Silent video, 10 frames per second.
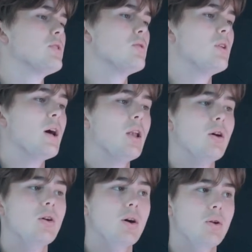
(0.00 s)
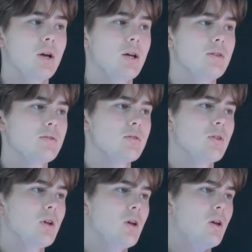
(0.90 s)
two haloalkanes.
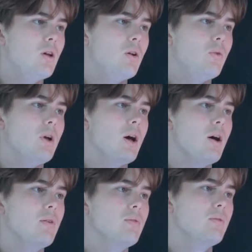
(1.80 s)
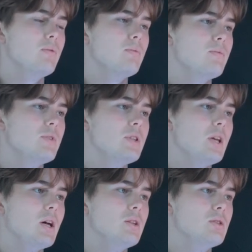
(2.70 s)
We have
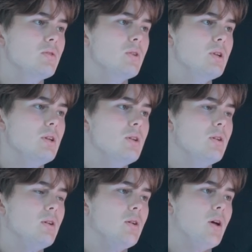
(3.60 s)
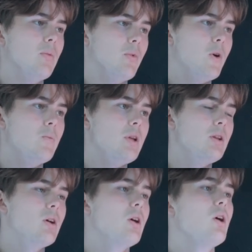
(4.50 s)
CH3 and bromine,
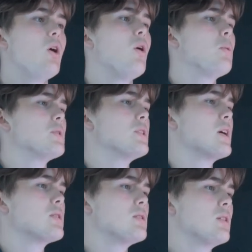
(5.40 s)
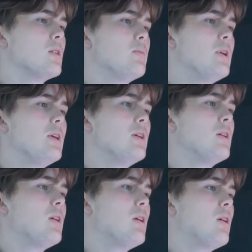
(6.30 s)
which is actually going to be
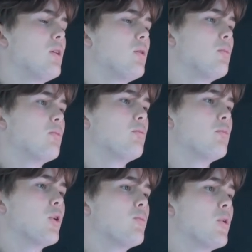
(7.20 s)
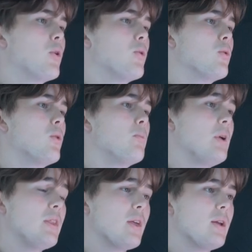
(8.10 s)

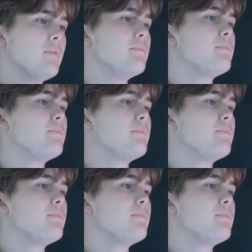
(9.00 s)
bromomethane.